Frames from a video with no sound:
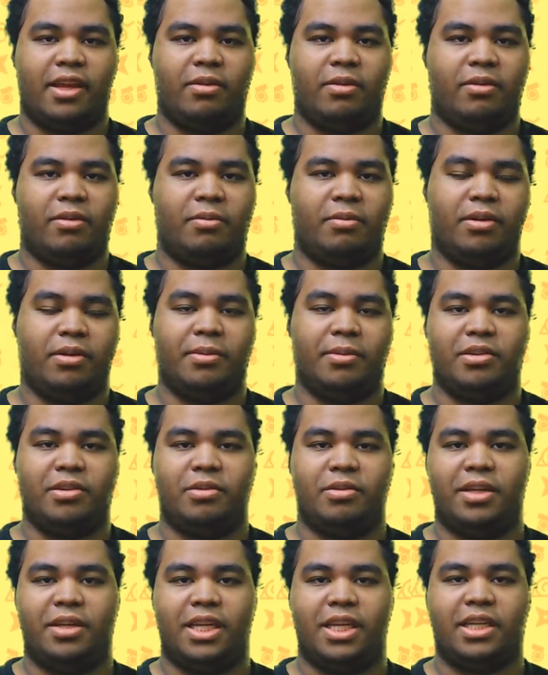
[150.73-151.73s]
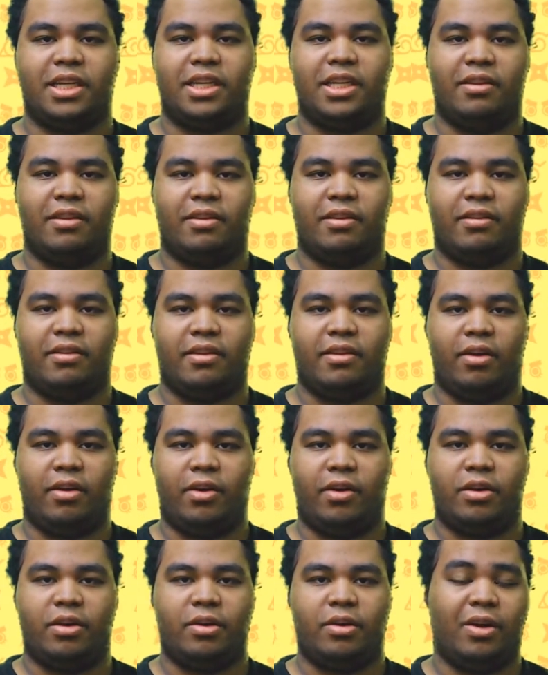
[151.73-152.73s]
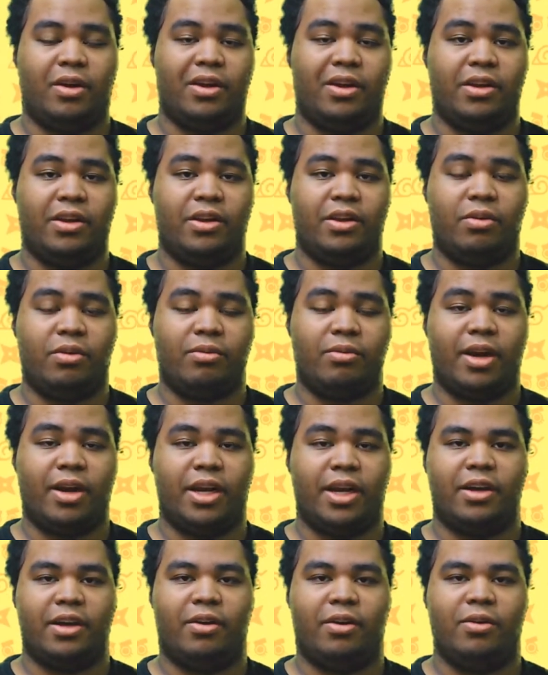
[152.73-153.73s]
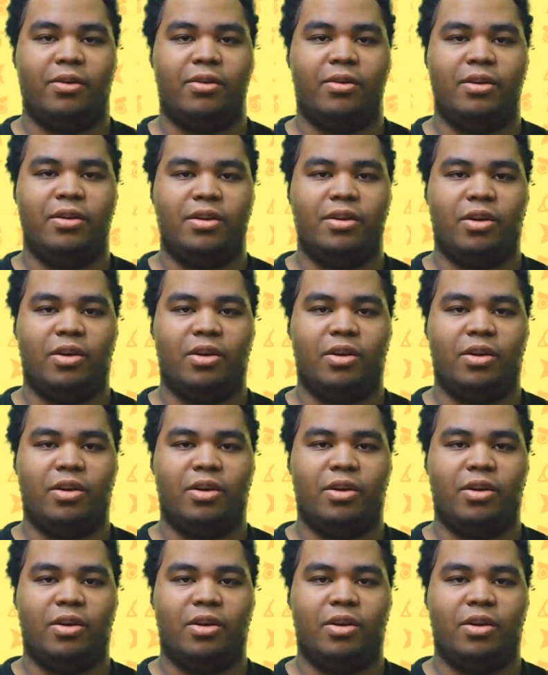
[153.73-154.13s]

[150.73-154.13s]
he was pretty much predicting and say, oh, I don't know how to do it right now.